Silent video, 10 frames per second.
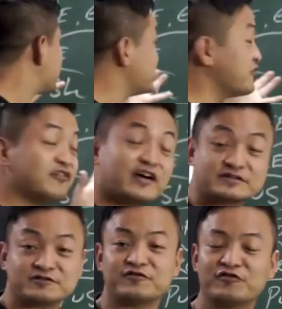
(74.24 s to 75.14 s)
are the
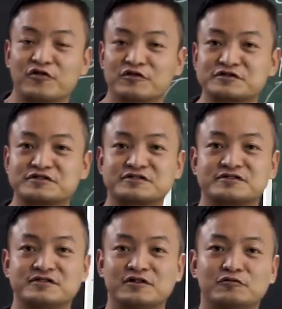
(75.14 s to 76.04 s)
effects of force?
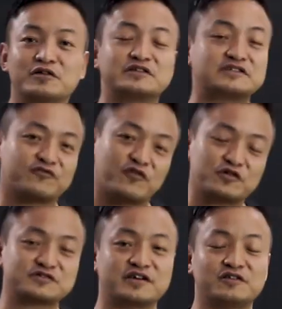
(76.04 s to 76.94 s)
What this
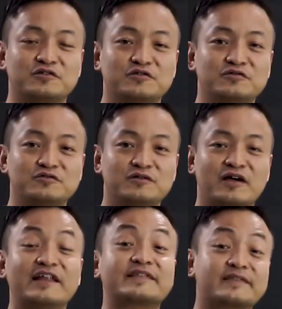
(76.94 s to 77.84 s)
force can do
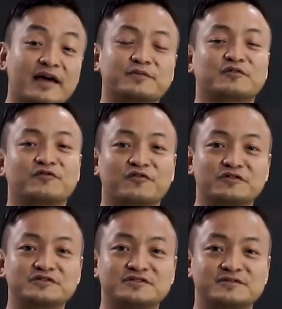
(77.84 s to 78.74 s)
and types of force.